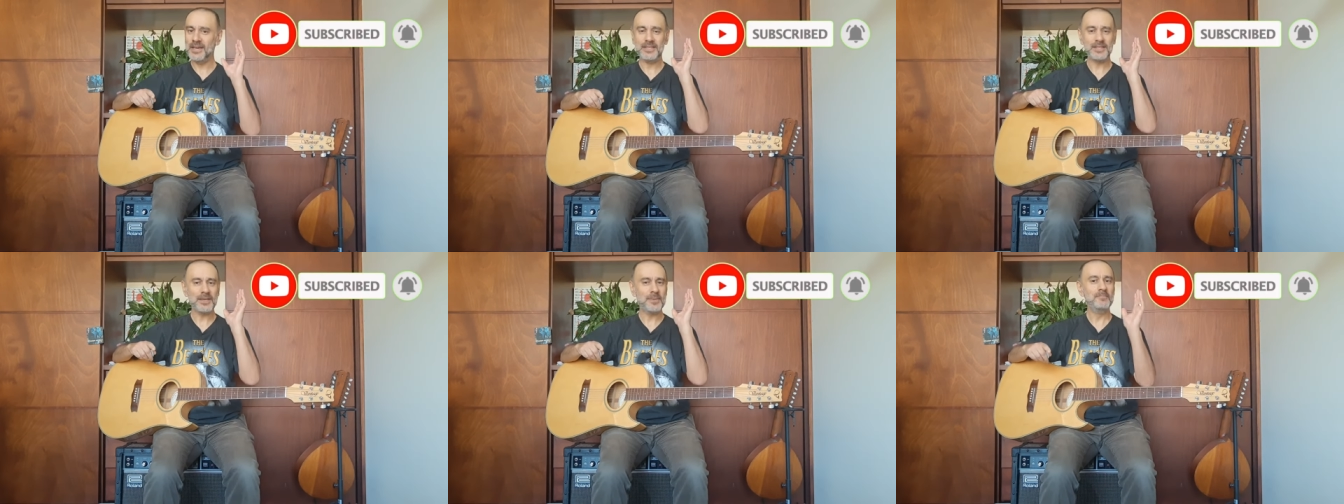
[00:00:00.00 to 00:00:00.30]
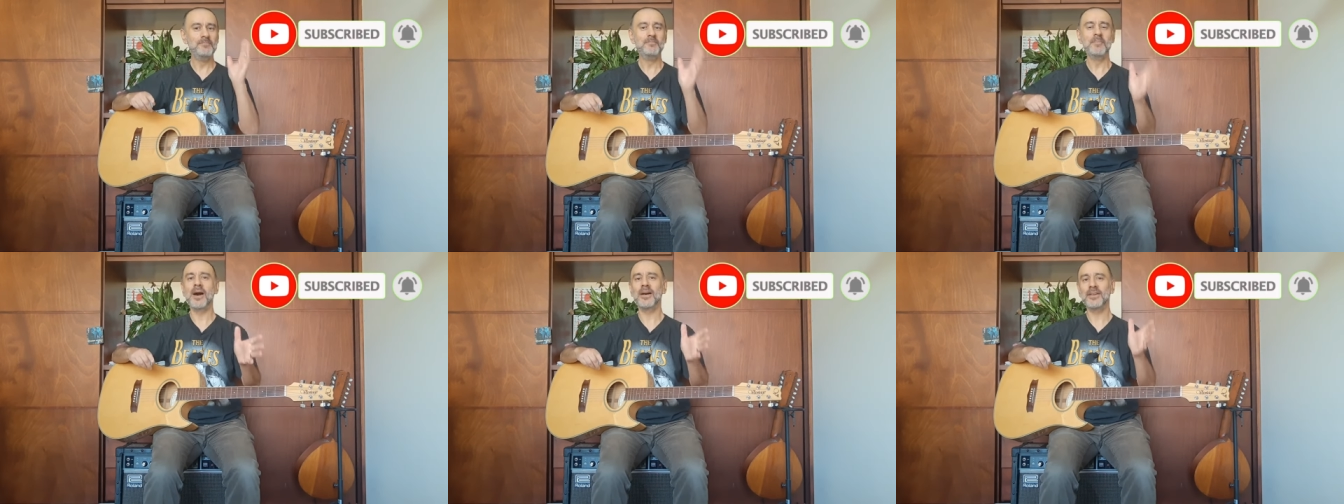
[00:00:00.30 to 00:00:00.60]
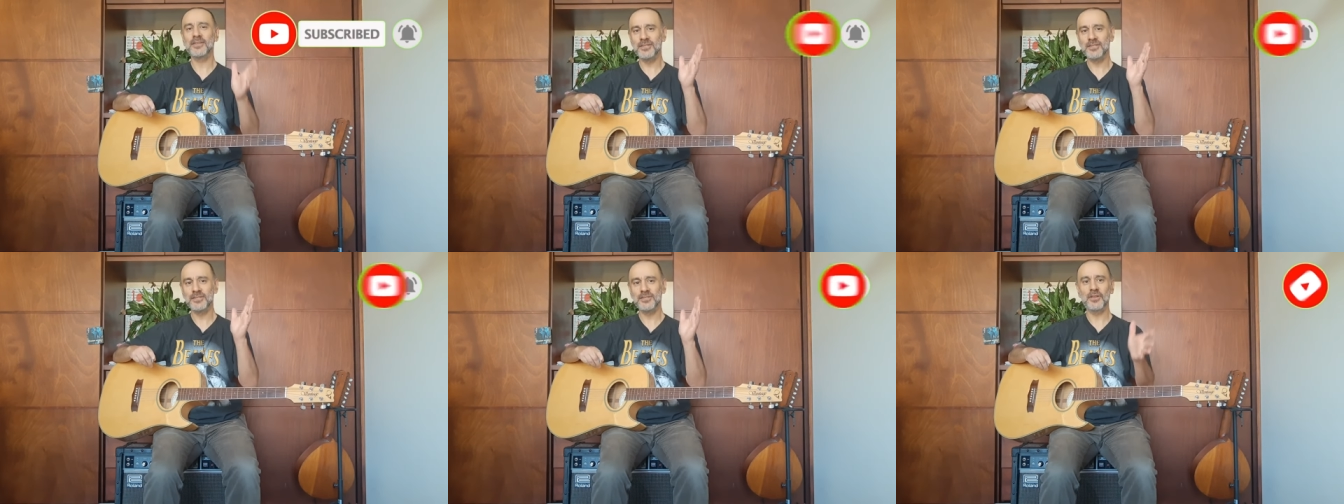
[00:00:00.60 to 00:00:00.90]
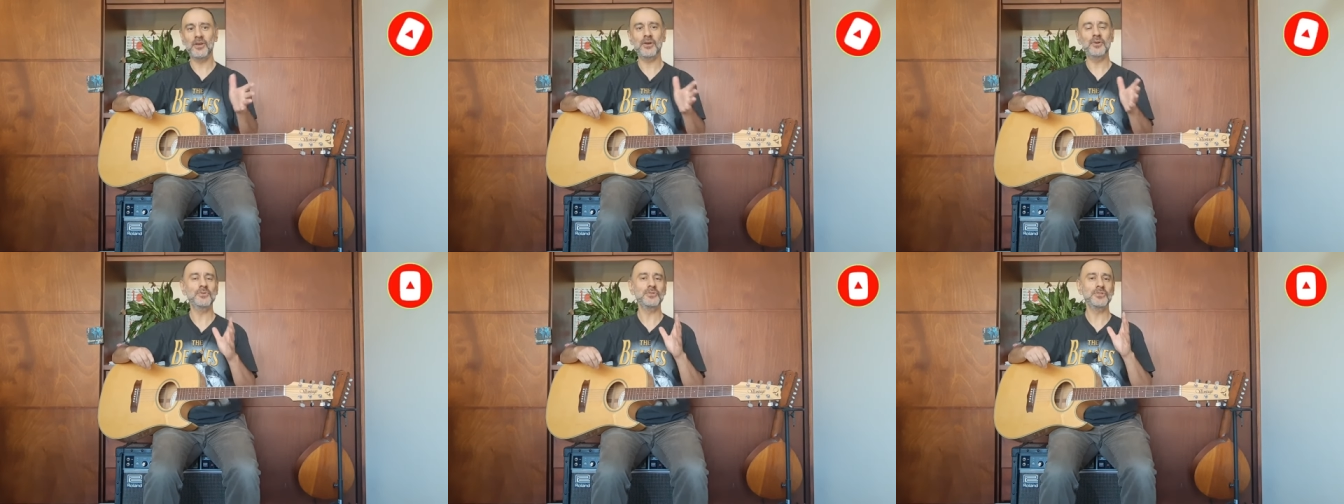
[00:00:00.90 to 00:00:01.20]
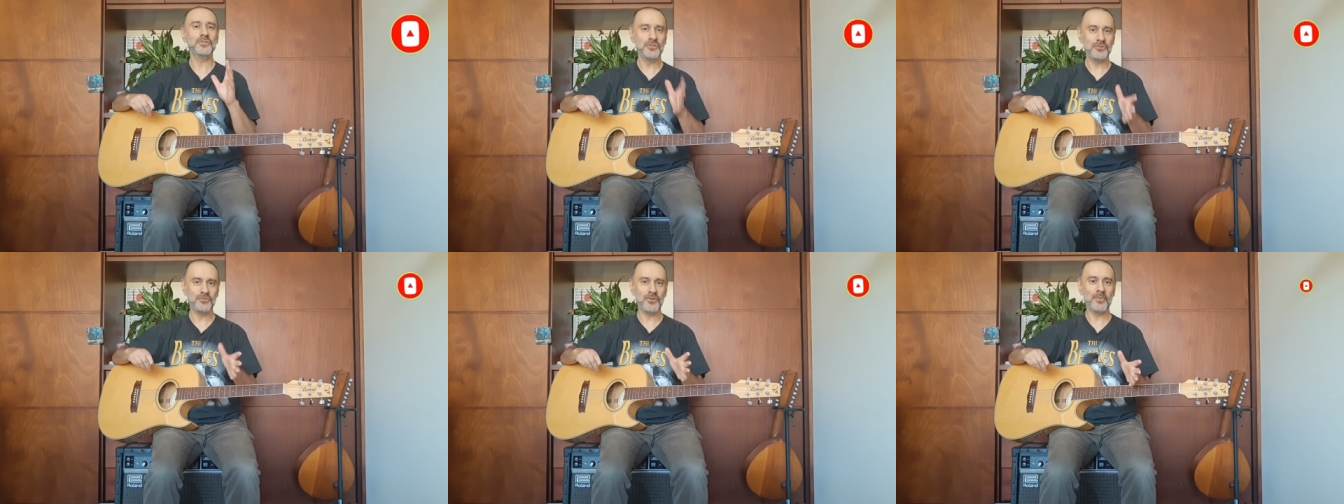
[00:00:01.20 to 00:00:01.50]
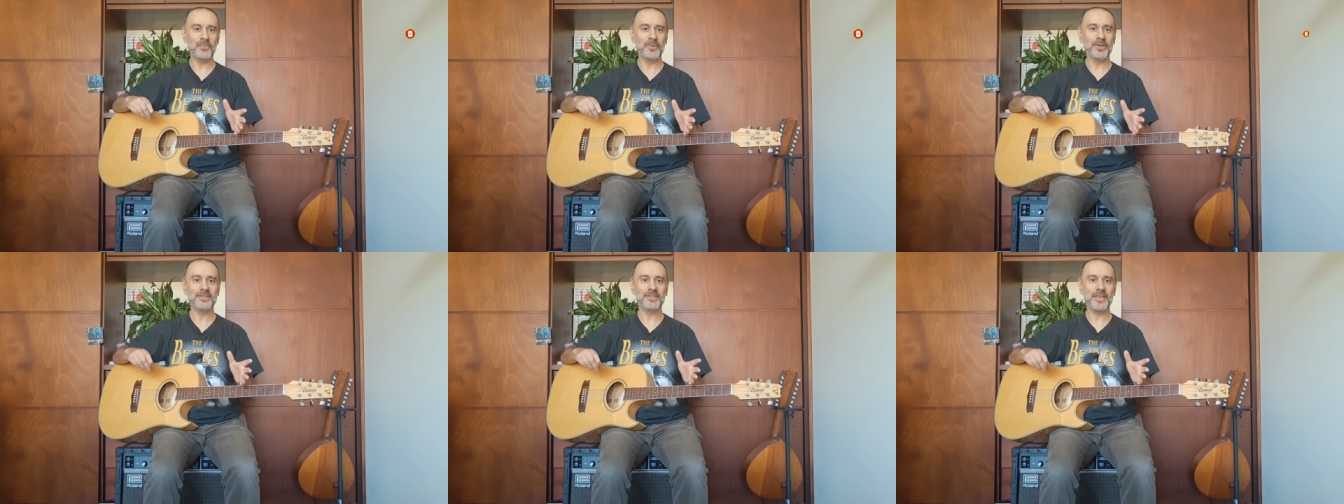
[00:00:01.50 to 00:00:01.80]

is a must-know strumming